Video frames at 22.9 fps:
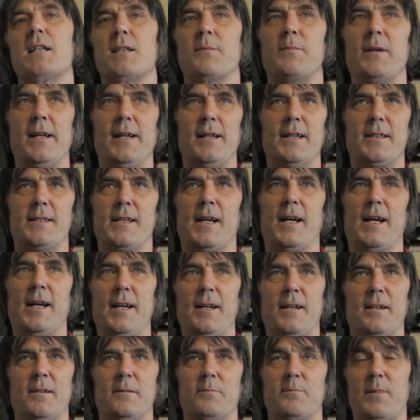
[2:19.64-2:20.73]
playing guitar
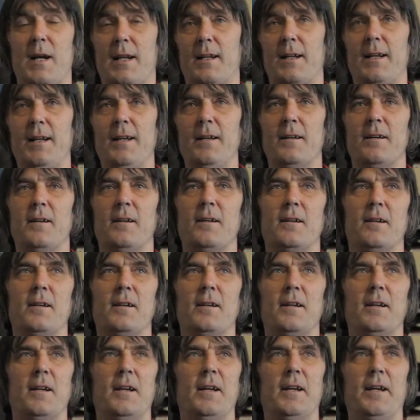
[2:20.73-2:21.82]
badly,
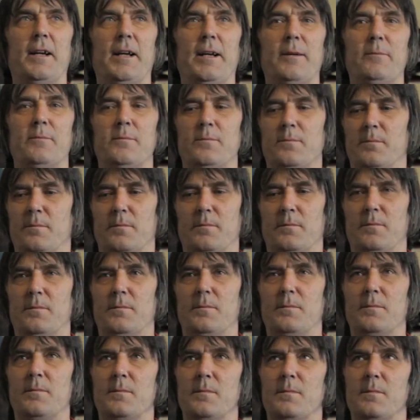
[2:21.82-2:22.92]
got
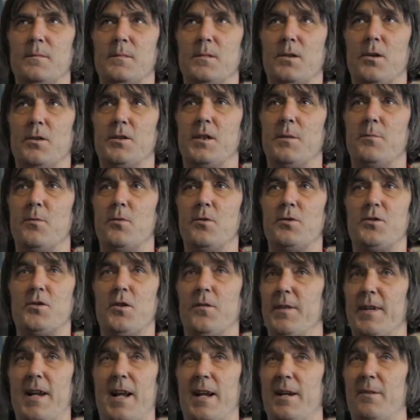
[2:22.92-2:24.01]
into the punk stuff,
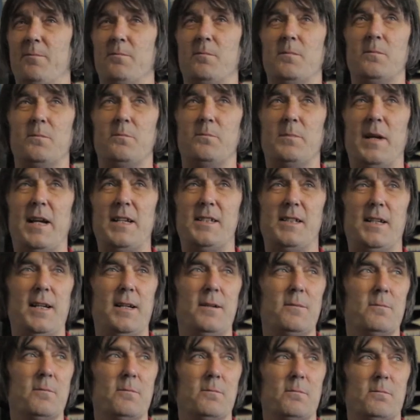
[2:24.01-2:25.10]
and then basically,
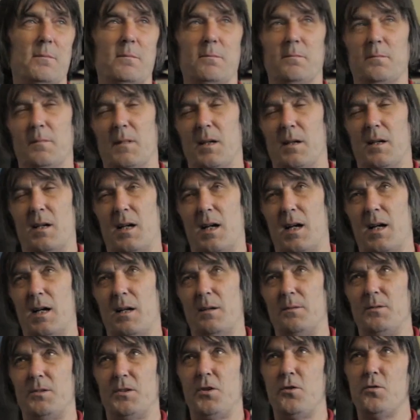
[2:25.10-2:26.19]

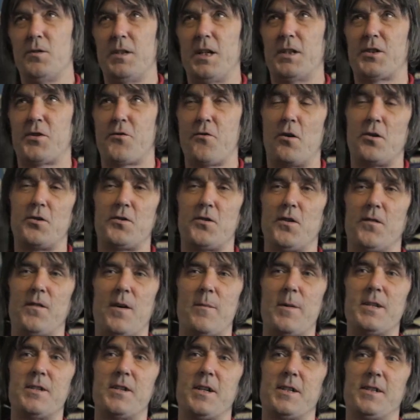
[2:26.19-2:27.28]
usually it's rock stuff I'm
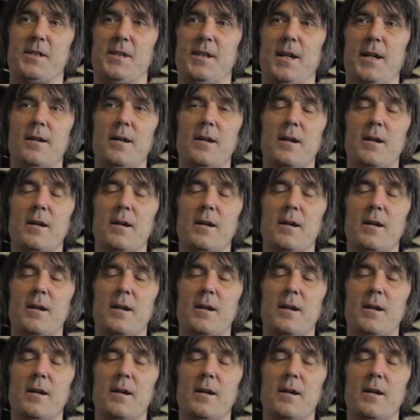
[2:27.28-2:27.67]
interested in.